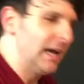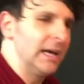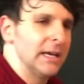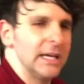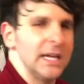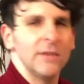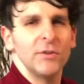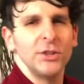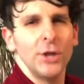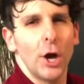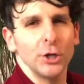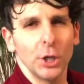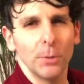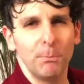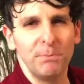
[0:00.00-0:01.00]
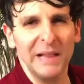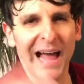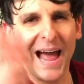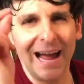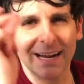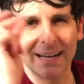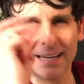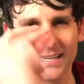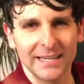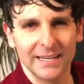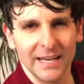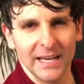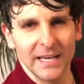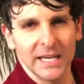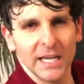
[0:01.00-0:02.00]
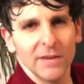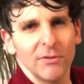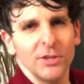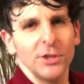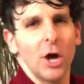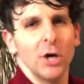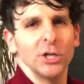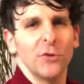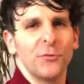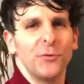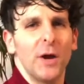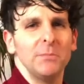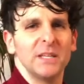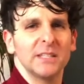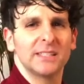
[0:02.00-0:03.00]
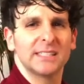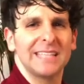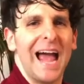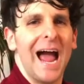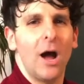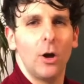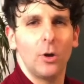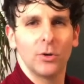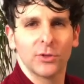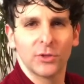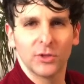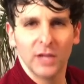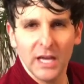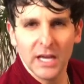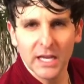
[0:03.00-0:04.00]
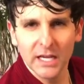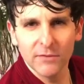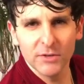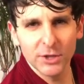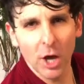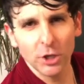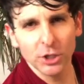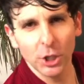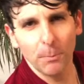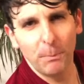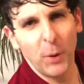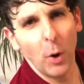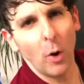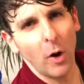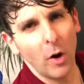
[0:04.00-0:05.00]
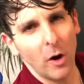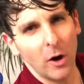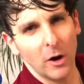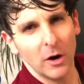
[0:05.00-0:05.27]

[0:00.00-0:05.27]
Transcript: Even though you're black, even though you're from the South, even though you're poor,